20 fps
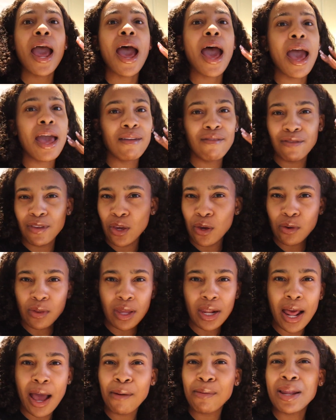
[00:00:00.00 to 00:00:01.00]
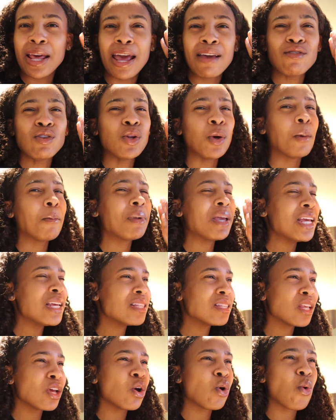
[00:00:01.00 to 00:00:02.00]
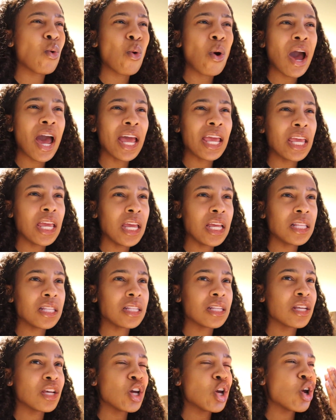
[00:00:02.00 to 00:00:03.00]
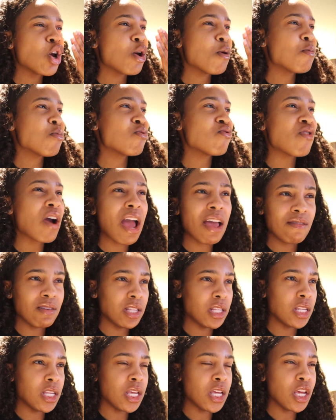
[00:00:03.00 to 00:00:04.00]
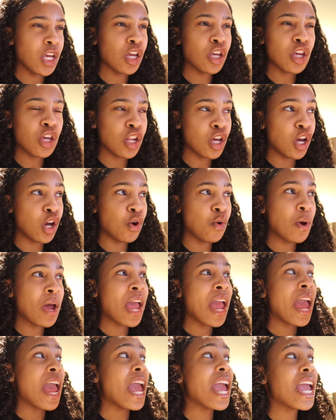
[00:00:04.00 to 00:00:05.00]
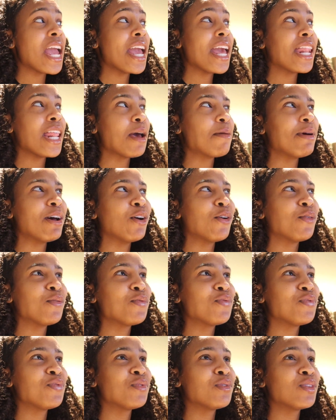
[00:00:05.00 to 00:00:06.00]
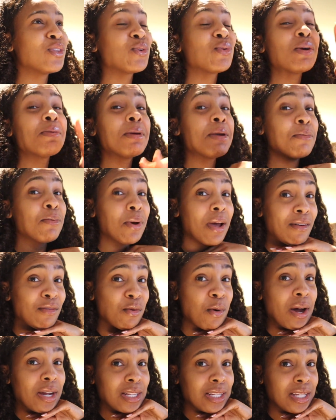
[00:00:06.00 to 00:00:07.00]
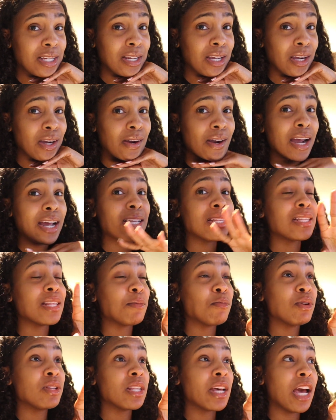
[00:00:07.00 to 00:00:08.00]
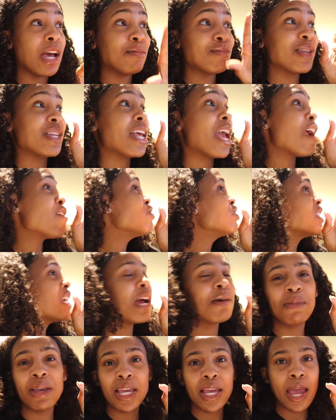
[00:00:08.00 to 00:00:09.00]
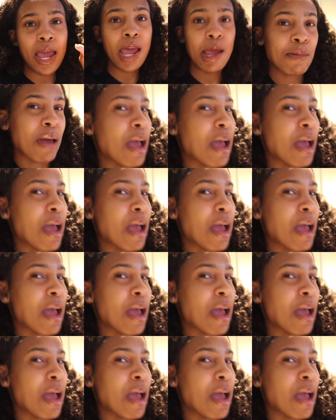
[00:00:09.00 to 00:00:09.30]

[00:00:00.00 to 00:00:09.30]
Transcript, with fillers: I figured that I would have, you know, peace and quiet, privacy, you know. And about three people have walked in here at separate times, and every time they came,